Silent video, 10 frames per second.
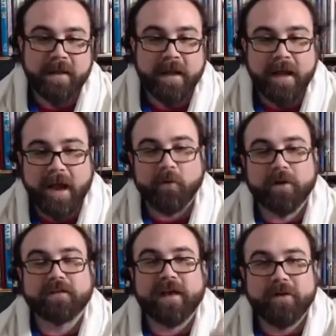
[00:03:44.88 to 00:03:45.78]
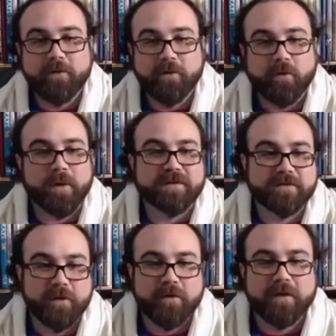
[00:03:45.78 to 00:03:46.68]
I want to tell you a quick
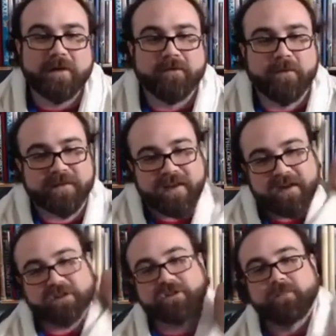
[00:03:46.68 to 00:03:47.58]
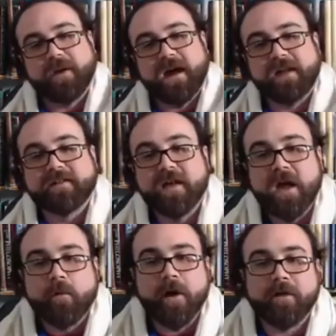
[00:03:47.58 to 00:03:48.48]
story from Masechet Shabbat,
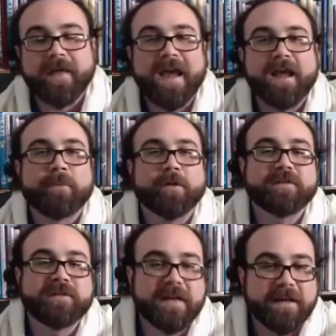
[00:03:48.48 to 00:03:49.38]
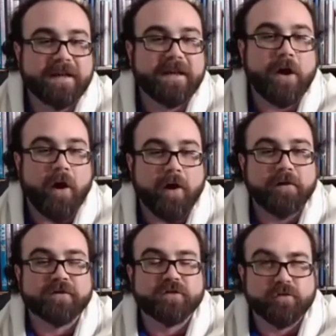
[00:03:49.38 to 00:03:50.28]
where they had a particularly
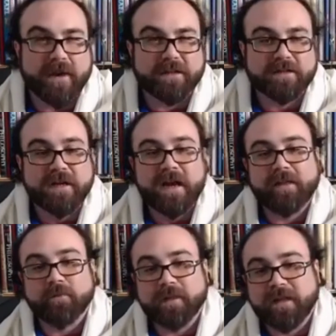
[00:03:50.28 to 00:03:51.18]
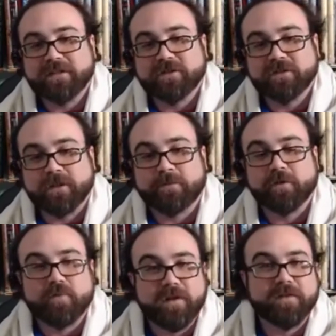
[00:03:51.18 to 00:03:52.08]
hard stretch in the relationship
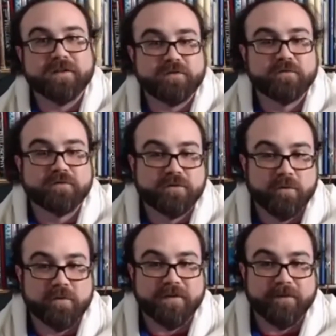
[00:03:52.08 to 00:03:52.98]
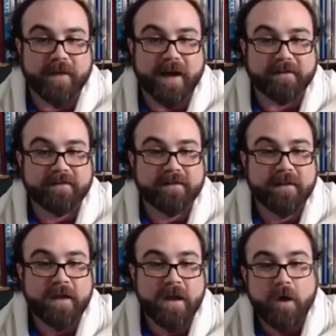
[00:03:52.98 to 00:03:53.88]
between these two schools of thought.
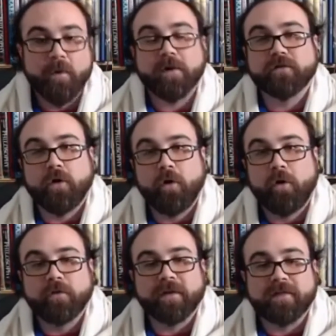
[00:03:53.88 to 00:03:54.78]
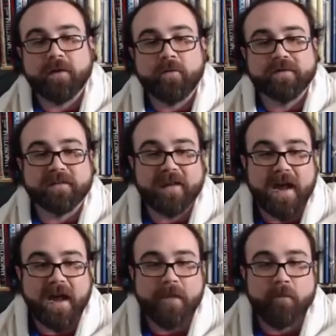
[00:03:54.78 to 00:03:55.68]
We are told that there was a
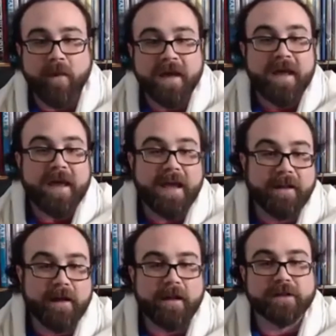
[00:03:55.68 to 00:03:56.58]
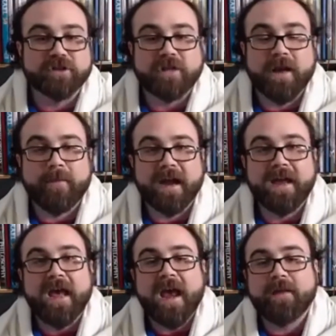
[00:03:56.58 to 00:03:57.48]
time when Hillel and Shammai
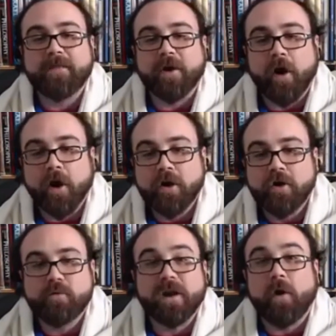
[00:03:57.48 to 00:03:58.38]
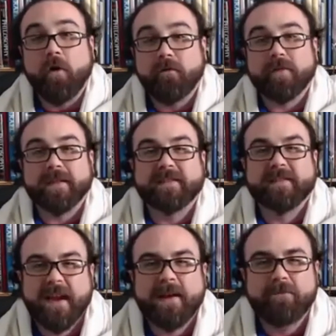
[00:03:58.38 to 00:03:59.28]
had been arguing over the
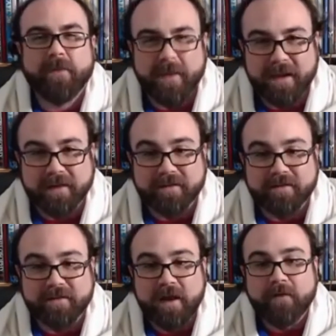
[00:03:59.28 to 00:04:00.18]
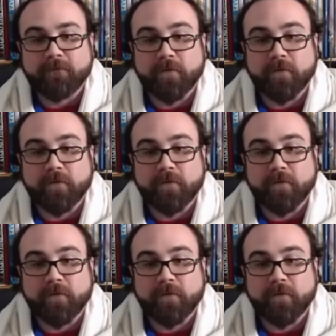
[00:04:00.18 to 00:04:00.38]
same things for